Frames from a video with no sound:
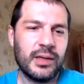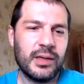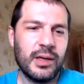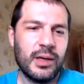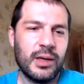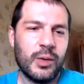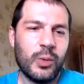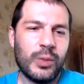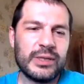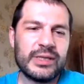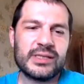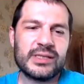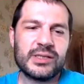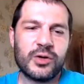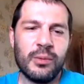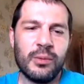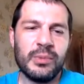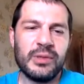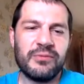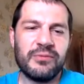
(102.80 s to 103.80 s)
what is
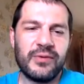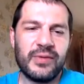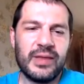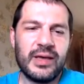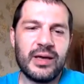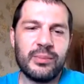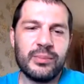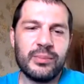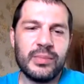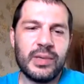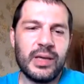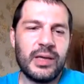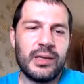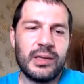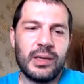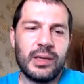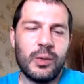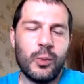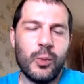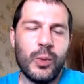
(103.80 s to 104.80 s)
common for them,
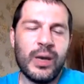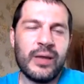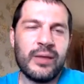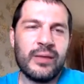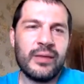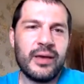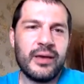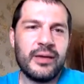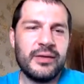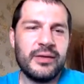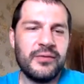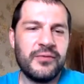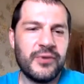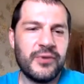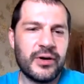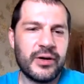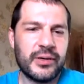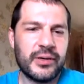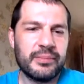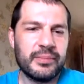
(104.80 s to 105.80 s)
and where they
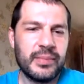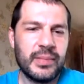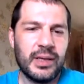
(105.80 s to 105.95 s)
differ,